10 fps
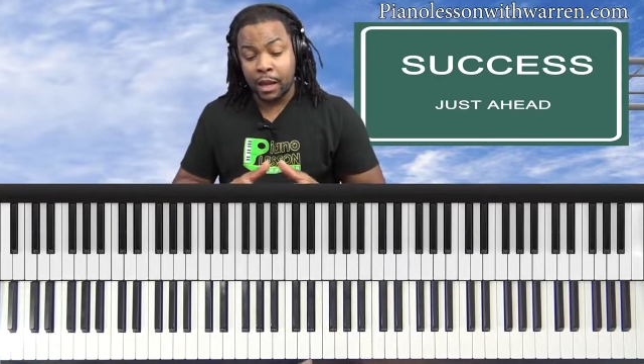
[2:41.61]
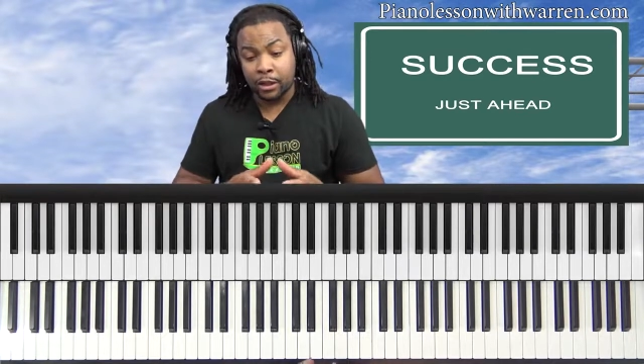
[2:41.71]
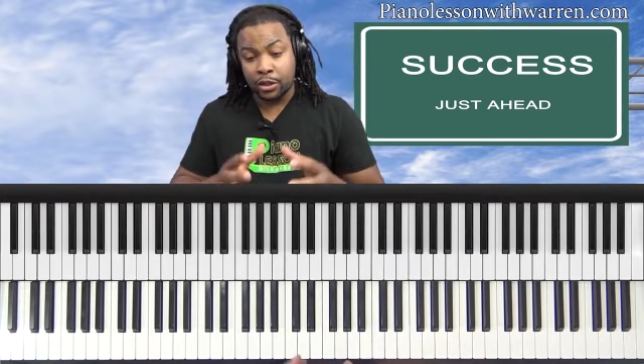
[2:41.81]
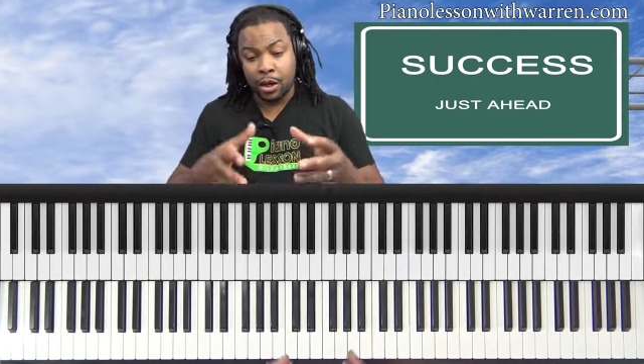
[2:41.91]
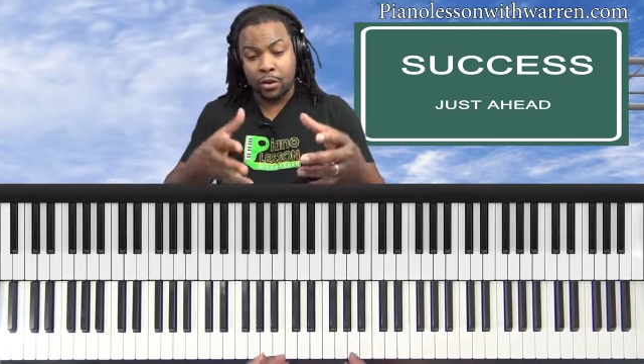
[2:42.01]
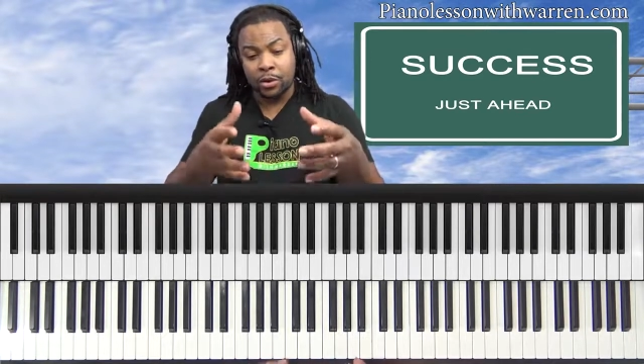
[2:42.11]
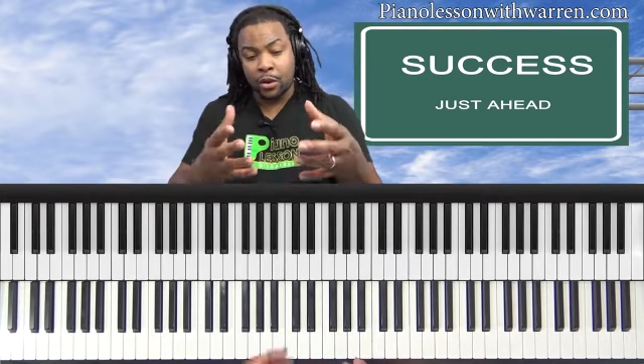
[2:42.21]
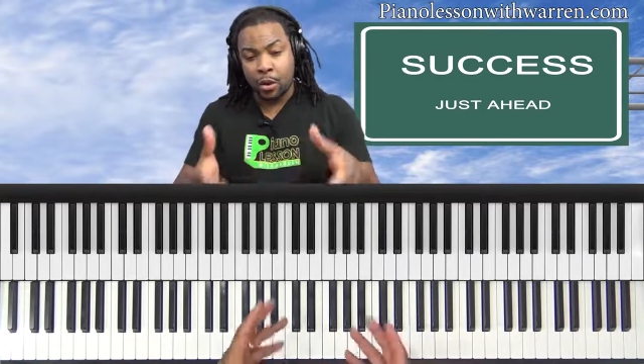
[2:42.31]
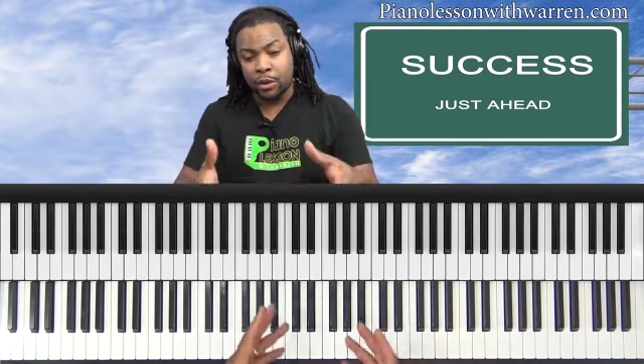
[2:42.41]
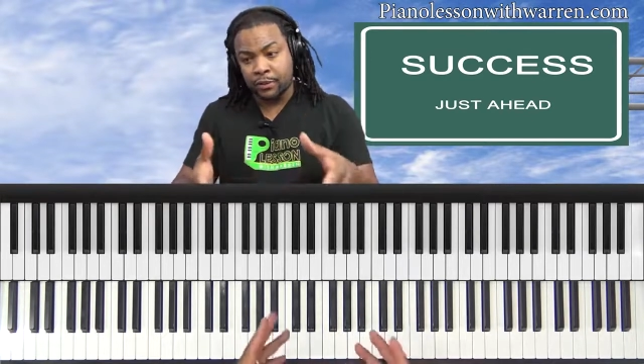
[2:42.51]
And so the
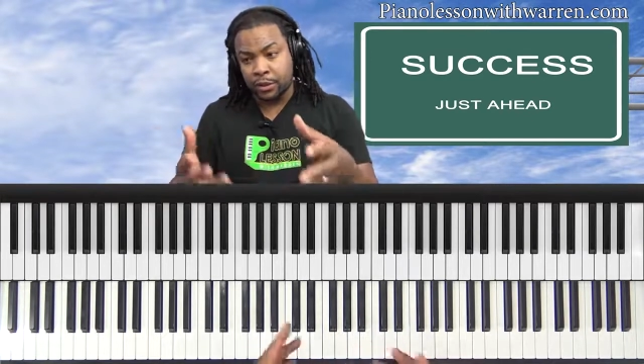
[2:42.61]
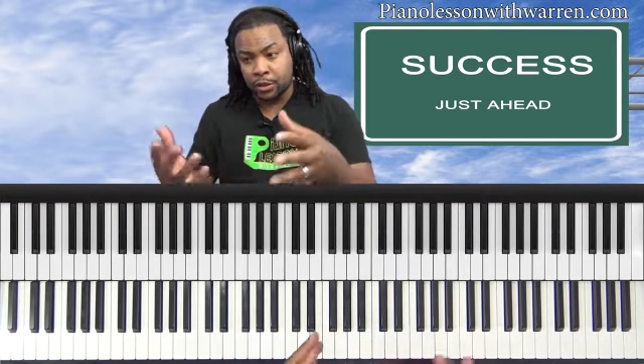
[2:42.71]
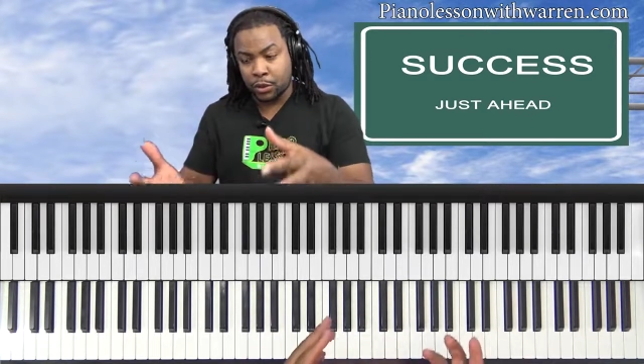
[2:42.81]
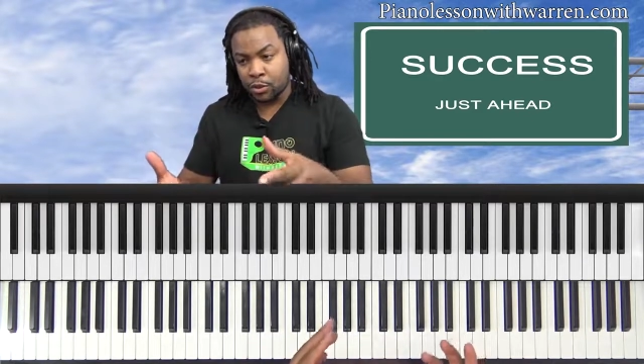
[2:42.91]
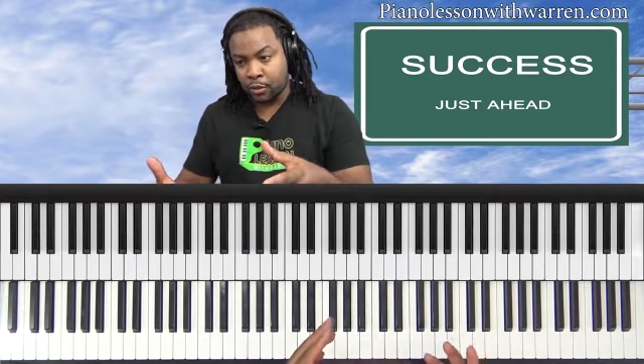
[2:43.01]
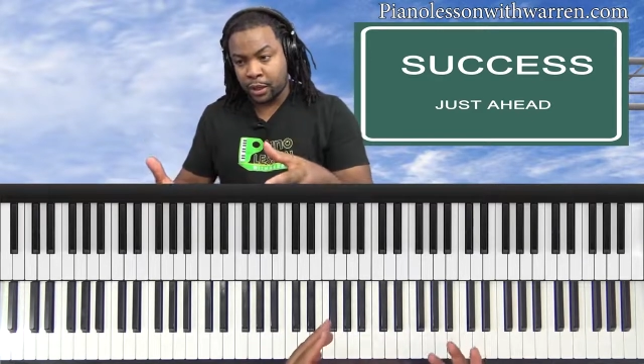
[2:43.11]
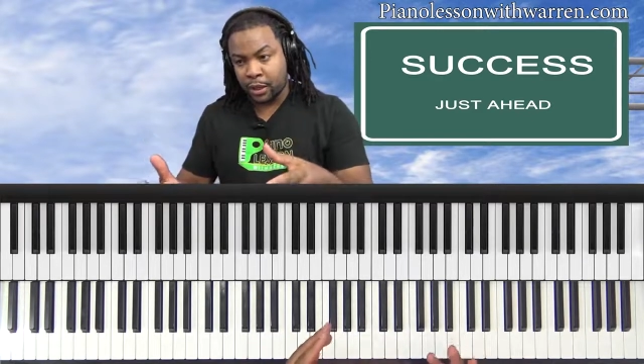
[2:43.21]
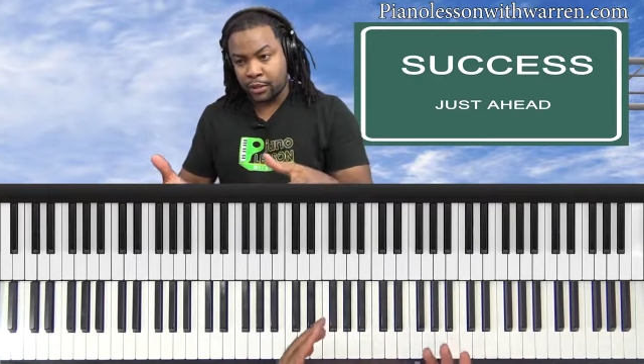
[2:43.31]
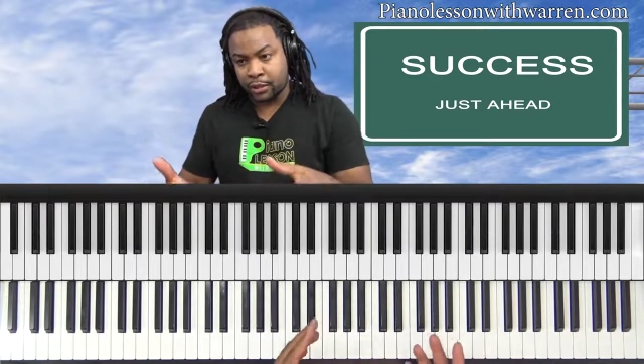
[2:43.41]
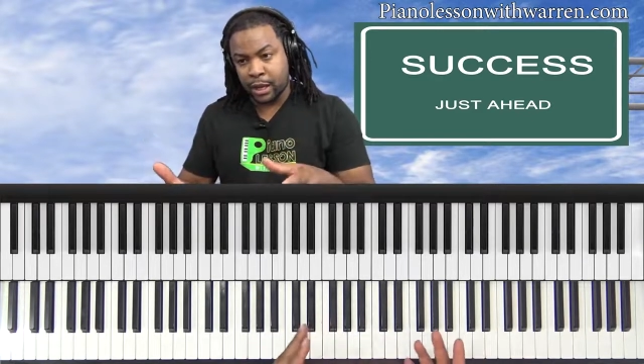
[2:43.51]
goal of this tutorial
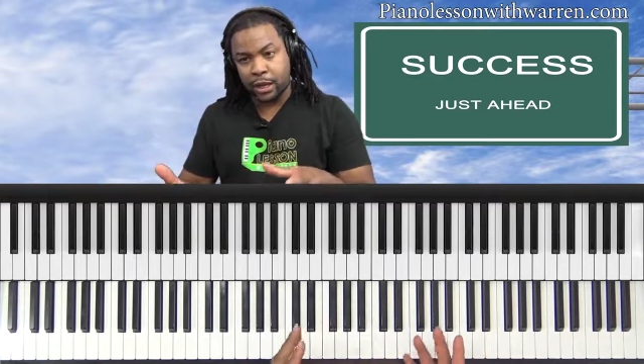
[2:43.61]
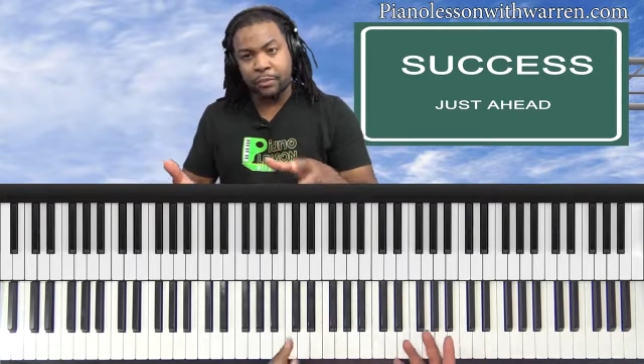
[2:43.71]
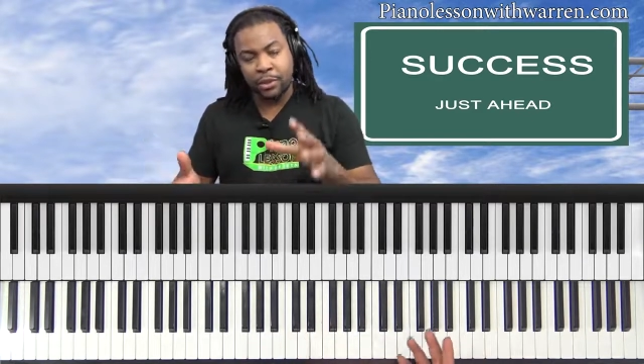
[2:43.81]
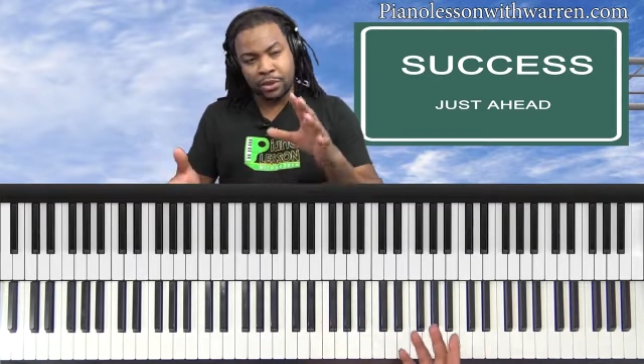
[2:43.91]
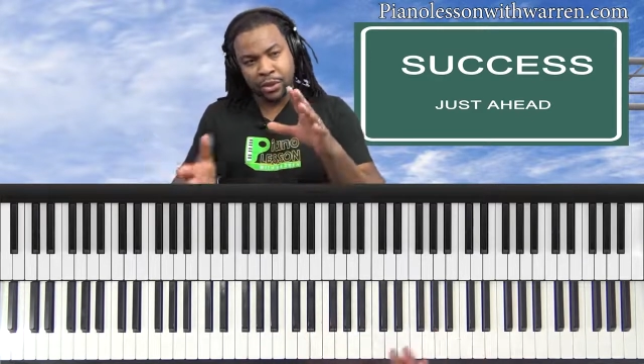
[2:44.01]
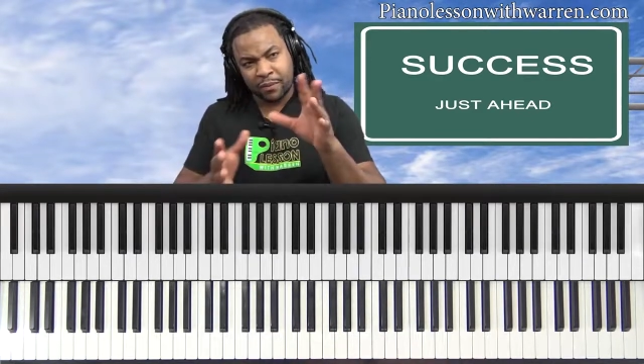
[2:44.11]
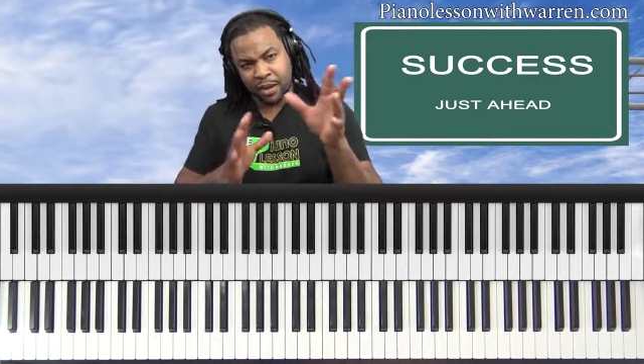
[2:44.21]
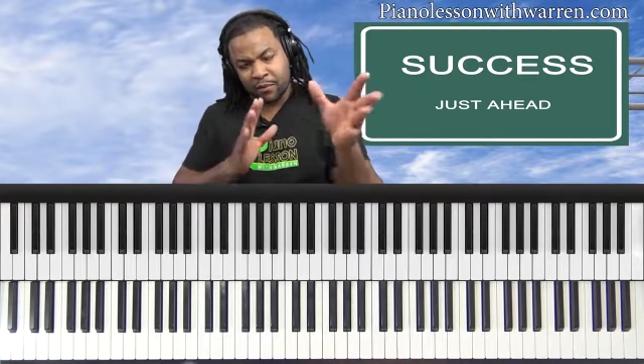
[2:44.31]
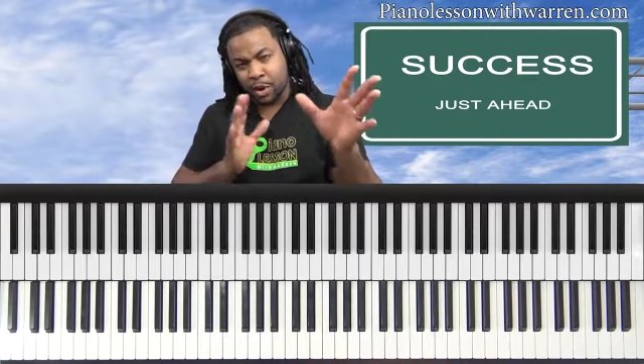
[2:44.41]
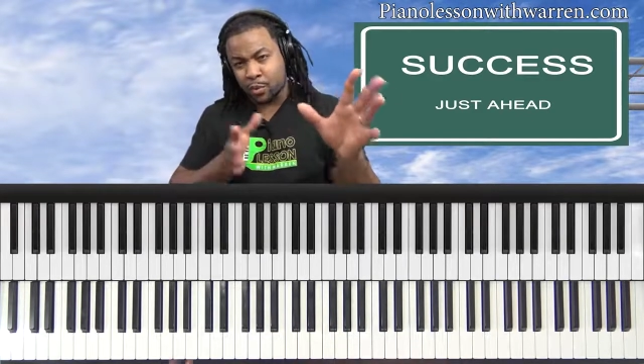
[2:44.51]
is to help you sort of
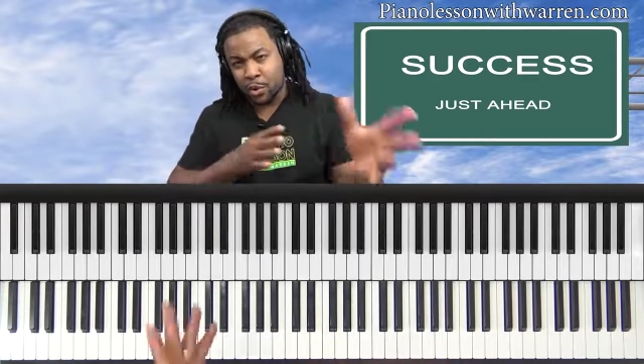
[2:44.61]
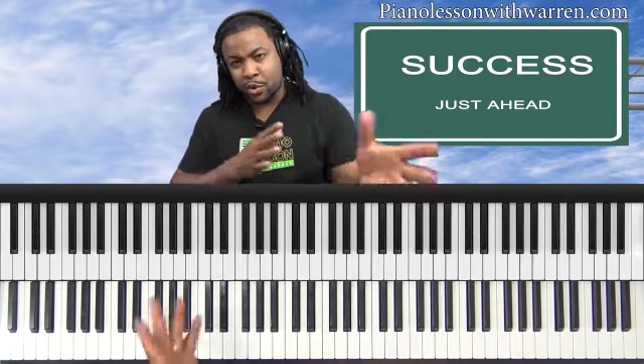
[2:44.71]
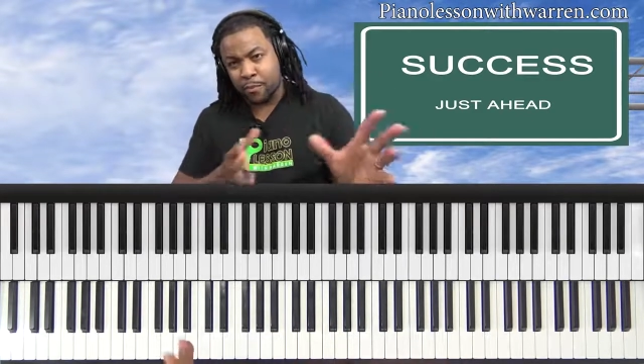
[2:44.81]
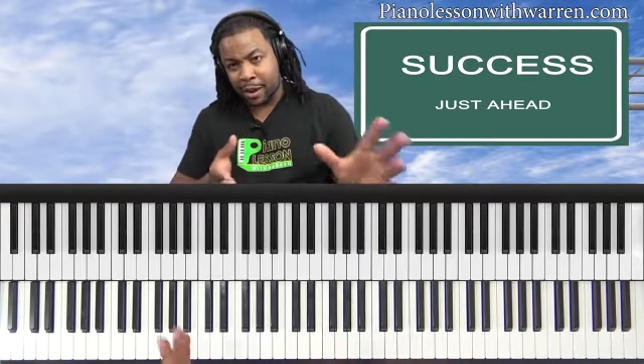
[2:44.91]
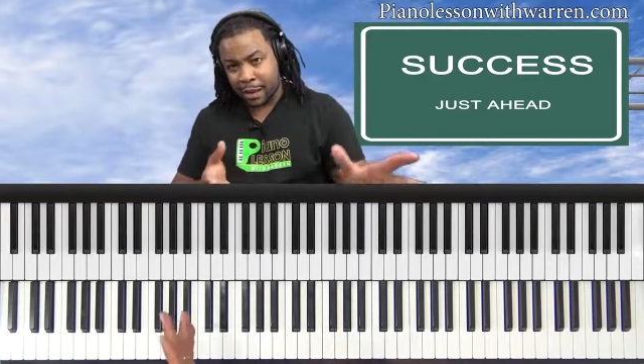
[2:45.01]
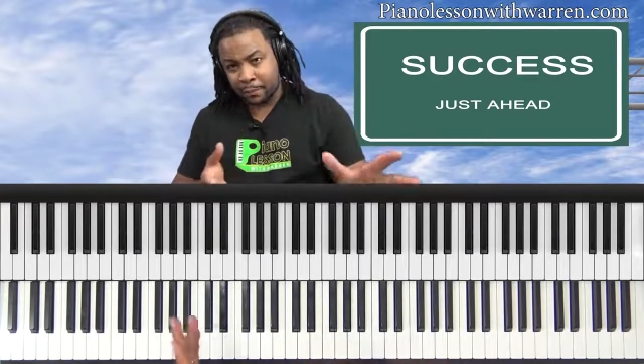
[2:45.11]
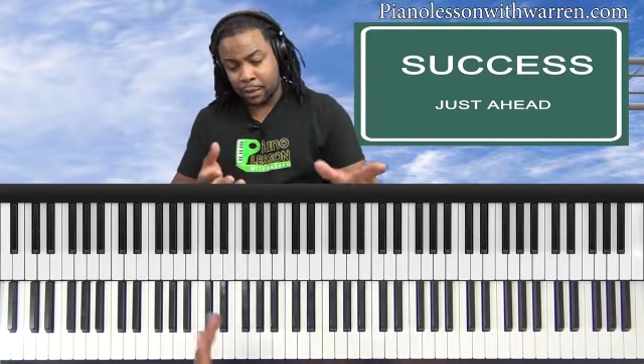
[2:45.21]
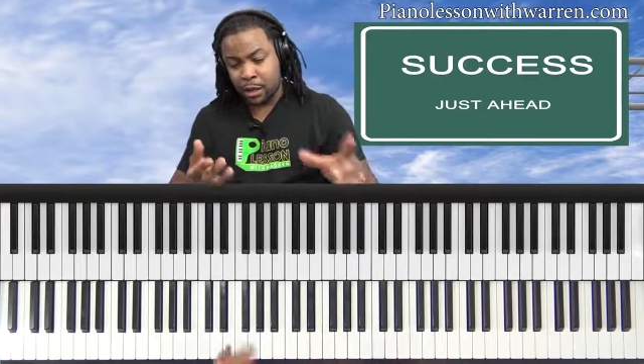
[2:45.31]
give you a roadmap.